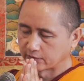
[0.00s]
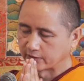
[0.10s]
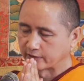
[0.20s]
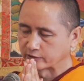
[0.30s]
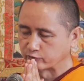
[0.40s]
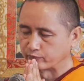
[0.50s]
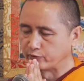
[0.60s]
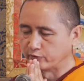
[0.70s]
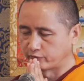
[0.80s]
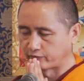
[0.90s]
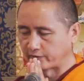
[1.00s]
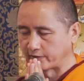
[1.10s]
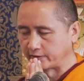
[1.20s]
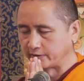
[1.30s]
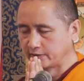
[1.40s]
And has to
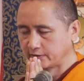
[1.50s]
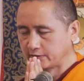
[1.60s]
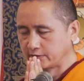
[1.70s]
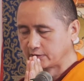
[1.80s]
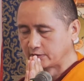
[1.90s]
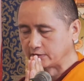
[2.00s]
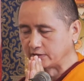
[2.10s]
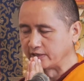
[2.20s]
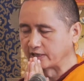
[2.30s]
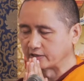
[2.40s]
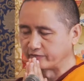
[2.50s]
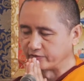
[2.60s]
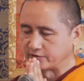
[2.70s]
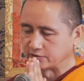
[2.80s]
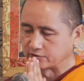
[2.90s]
purify the
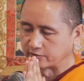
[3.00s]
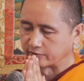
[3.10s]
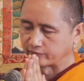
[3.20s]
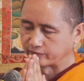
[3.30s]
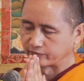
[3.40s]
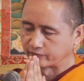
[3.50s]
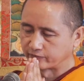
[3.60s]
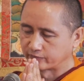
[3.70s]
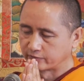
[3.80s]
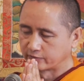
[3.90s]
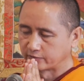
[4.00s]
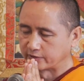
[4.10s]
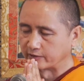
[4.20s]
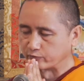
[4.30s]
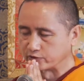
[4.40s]
negativities of
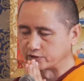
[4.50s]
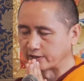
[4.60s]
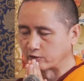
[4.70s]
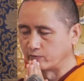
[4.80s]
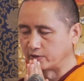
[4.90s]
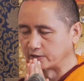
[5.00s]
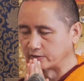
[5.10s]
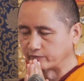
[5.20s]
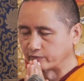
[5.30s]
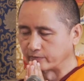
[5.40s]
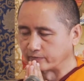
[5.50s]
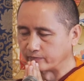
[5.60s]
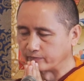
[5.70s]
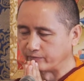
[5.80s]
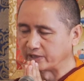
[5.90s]
that which accumulated from
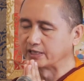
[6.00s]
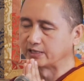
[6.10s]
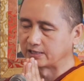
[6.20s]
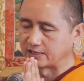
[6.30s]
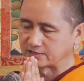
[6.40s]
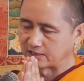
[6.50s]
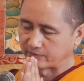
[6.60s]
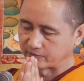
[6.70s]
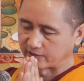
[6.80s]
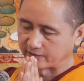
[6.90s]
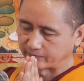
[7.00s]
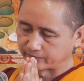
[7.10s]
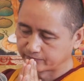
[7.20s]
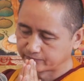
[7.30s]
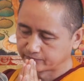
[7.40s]
beginningless lifetime.
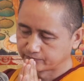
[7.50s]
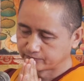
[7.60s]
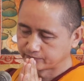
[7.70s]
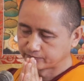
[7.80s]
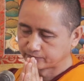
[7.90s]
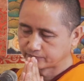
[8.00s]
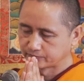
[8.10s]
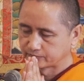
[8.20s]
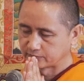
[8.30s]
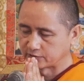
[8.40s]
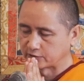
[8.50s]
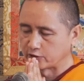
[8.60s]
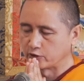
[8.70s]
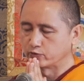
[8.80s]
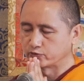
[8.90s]
It's a
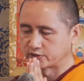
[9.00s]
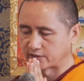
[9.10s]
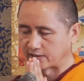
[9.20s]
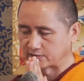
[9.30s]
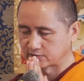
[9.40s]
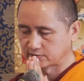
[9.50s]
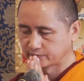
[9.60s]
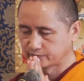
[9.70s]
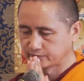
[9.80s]
huge task.